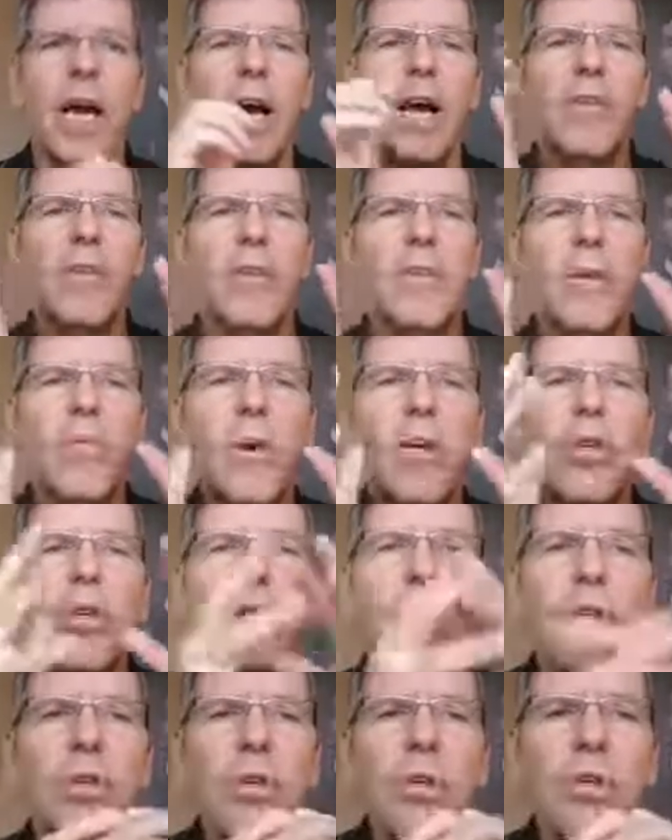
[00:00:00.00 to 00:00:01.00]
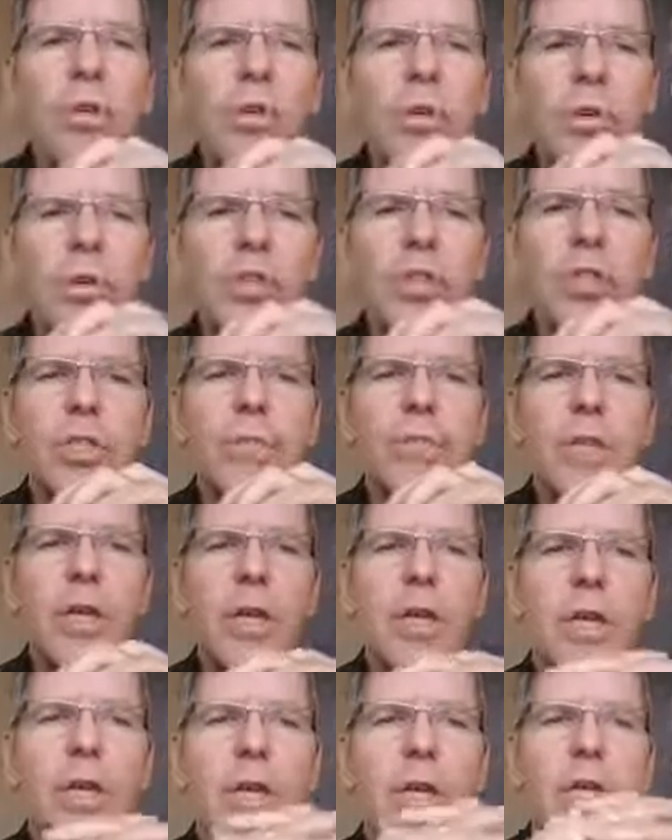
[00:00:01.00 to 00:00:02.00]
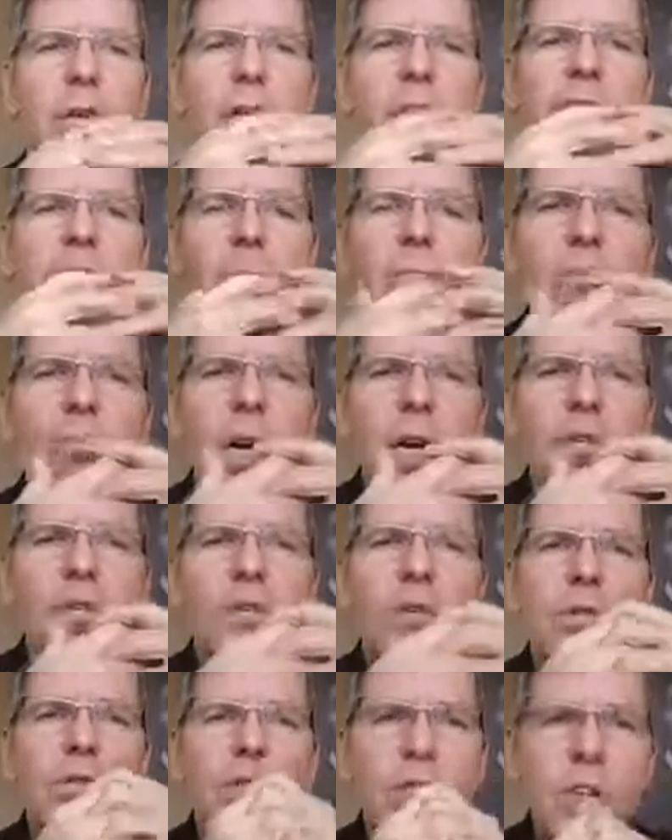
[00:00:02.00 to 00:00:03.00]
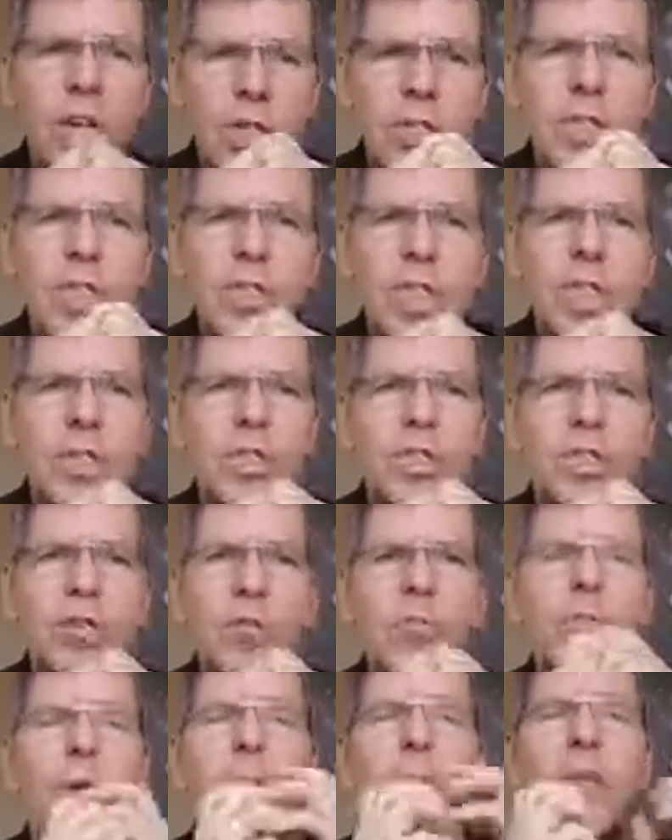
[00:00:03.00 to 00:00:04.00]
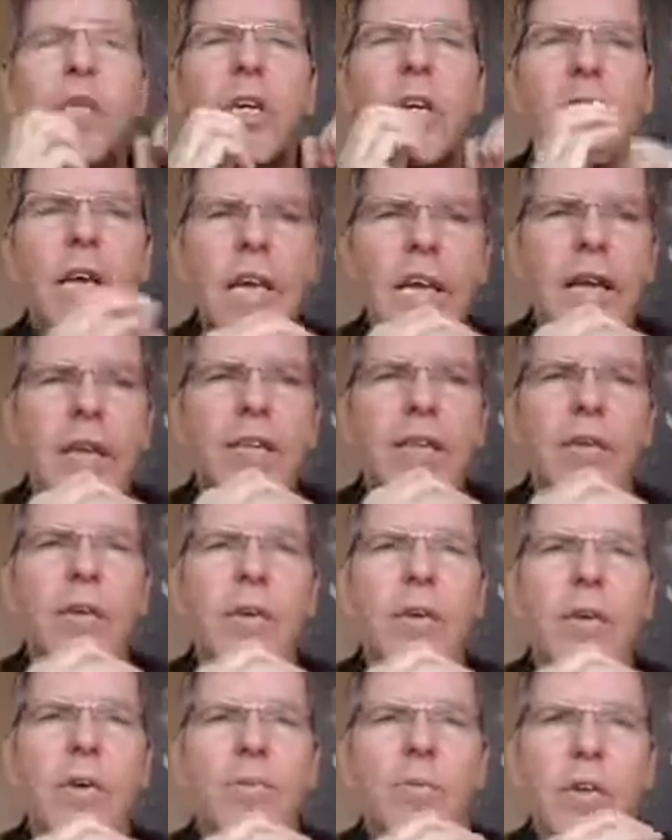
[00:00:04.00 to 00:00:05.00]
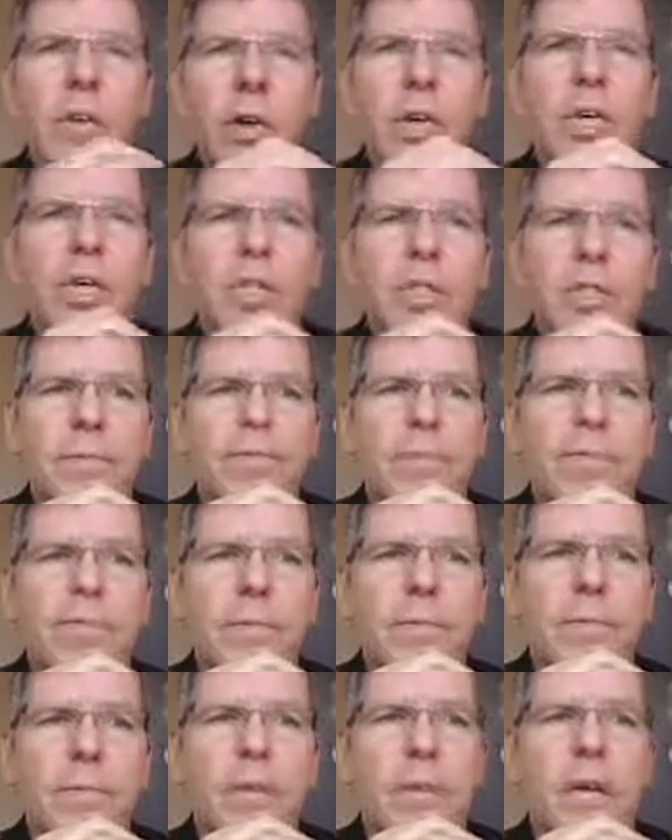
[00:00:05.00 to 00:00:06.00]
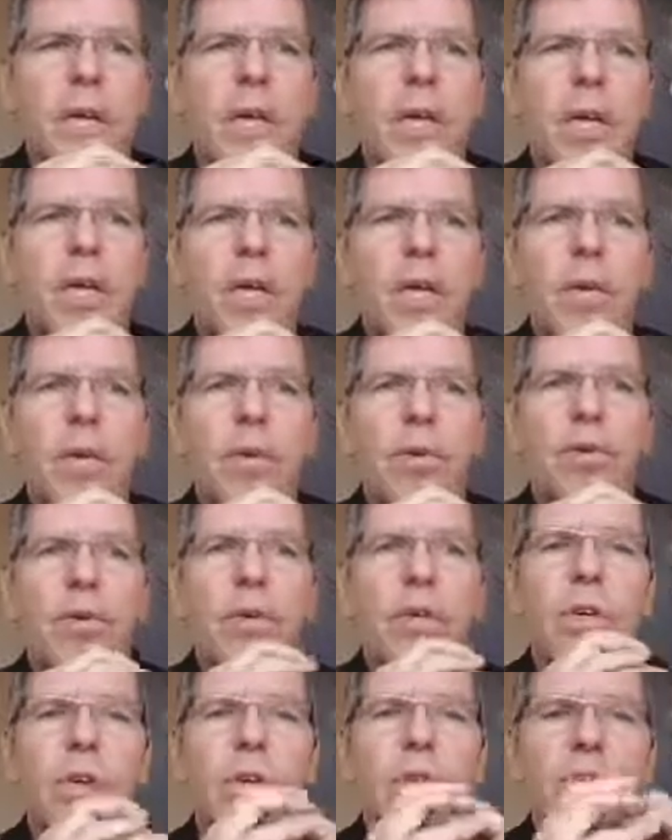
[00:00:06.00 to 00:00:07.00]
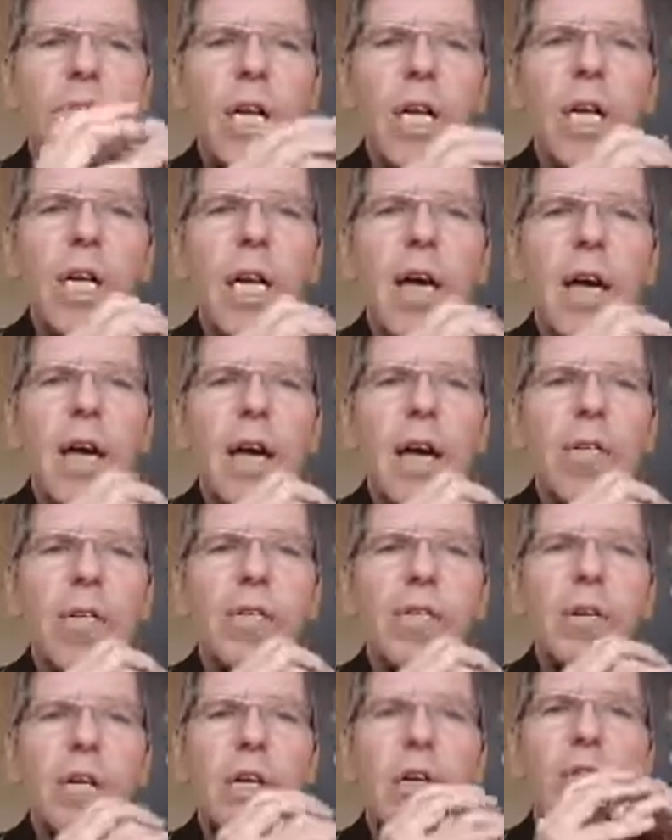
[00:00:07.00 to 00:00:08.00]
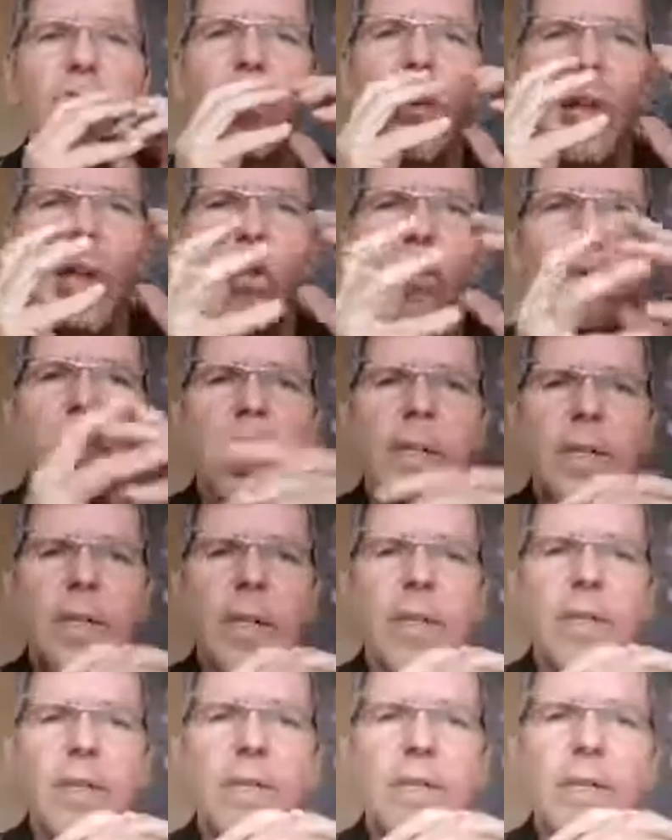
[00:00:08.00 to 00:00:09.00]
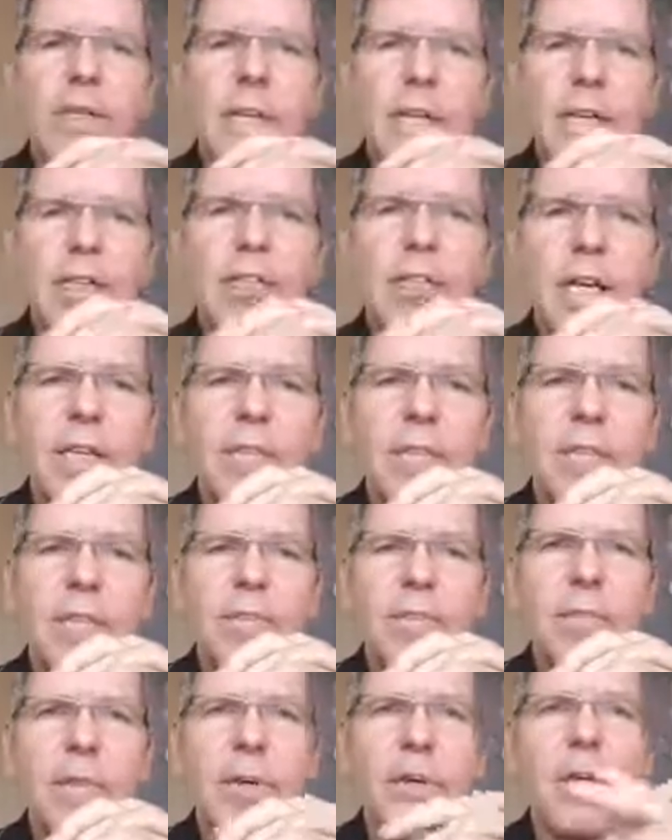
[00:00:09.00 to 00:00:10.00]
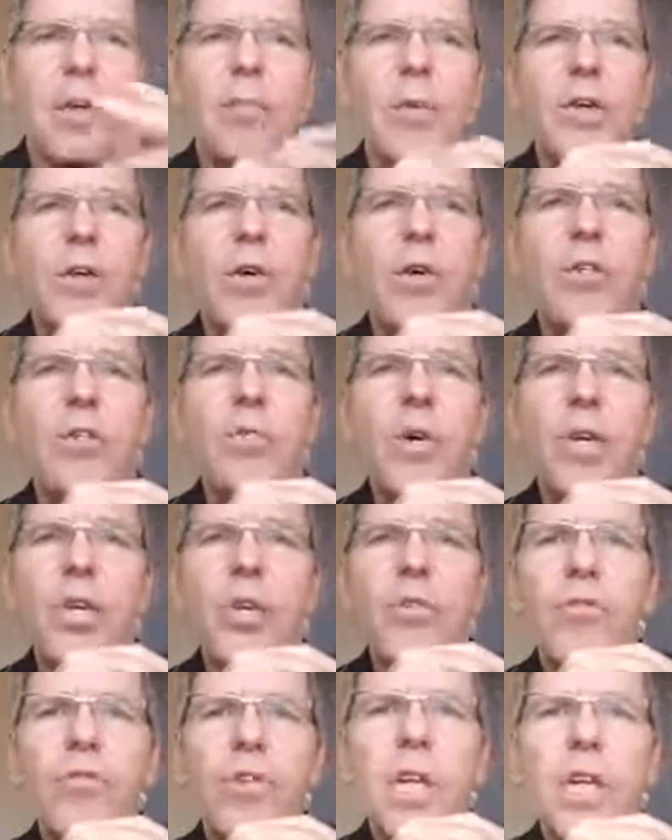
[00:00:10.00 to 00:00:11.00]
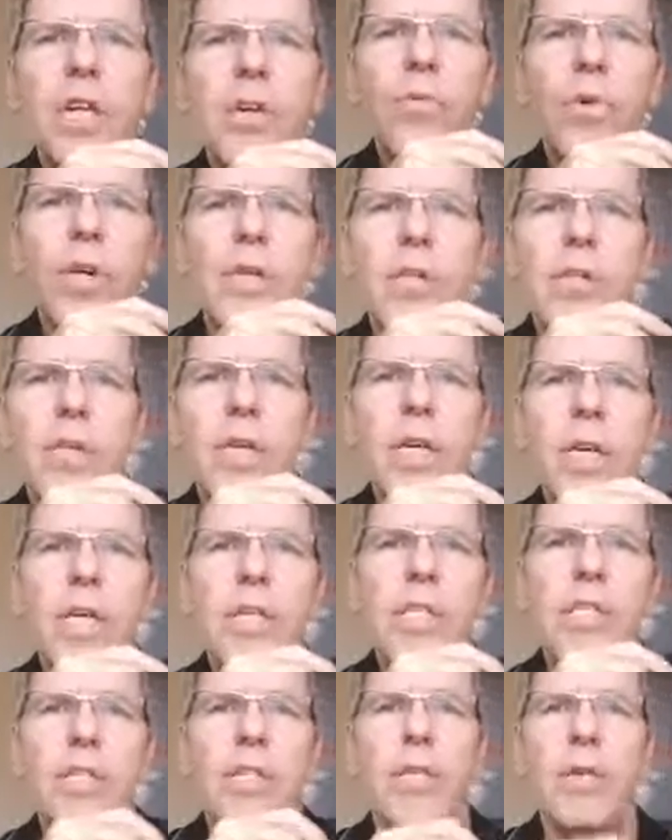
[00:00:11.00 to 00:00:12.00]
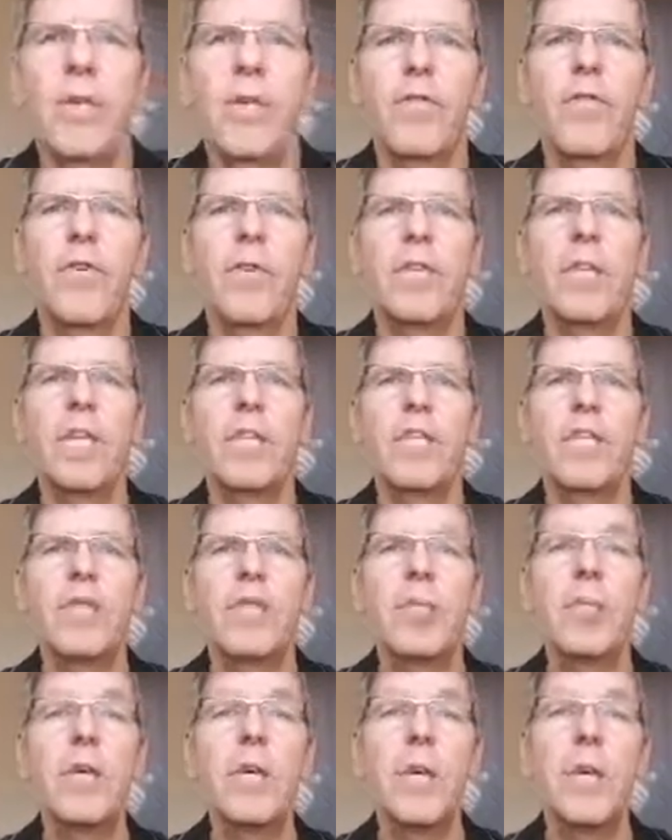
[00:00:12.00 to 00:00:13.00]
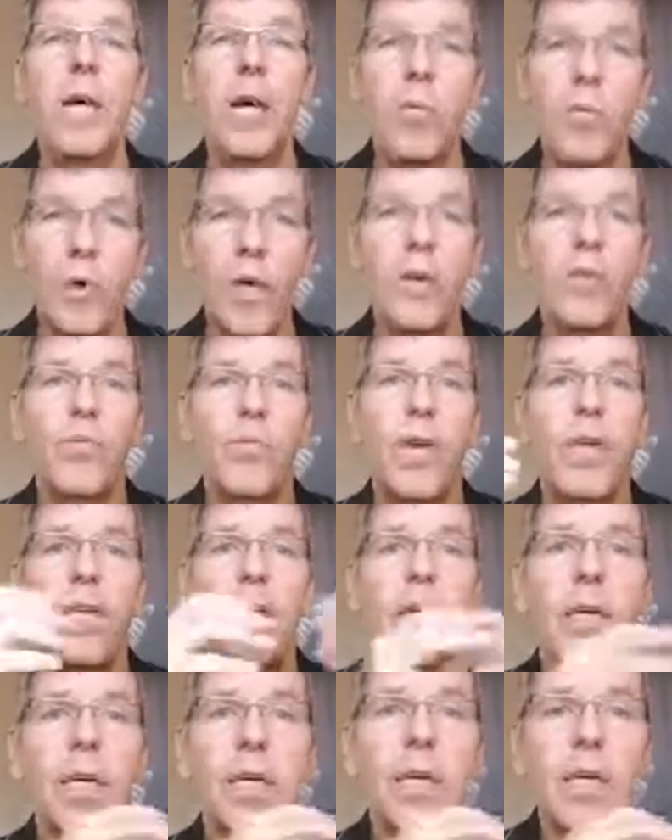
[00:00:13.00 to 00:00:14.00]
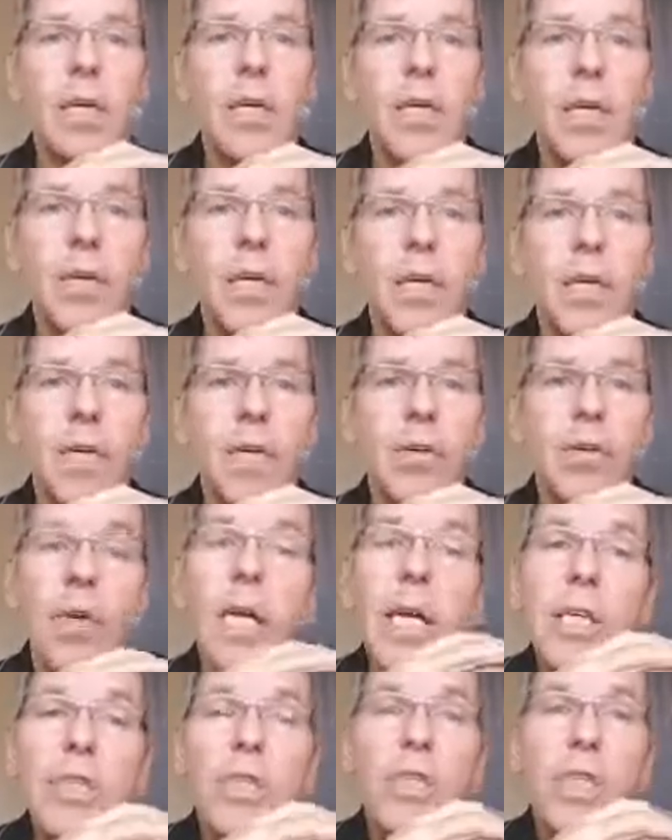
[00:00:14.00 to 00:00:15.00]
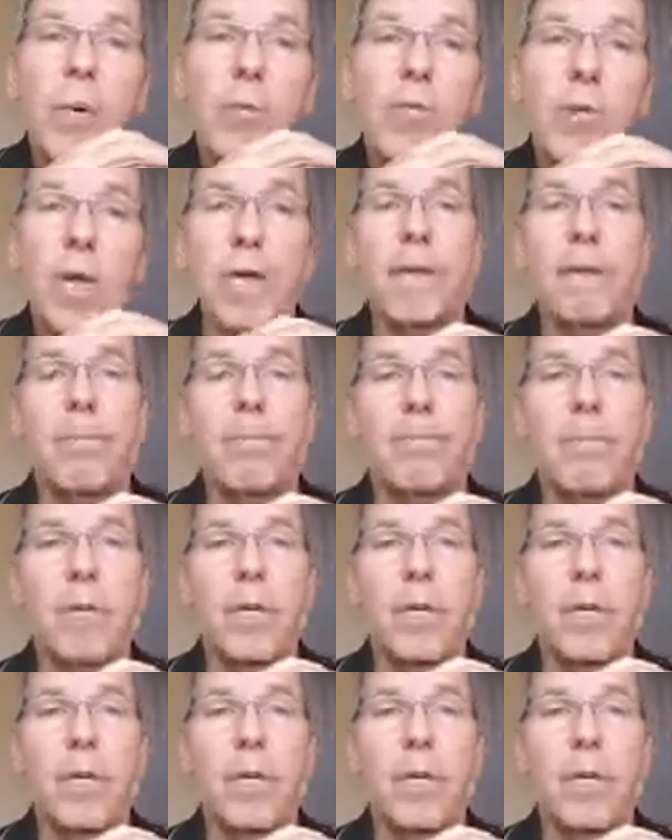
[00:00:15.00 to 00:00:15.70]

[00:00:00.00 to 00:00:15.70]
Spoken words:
I think that when you use impactful strategies to properly connect with others, you really have to evaluate their intent. Because what you really want is for this to be a win-win relationship, right?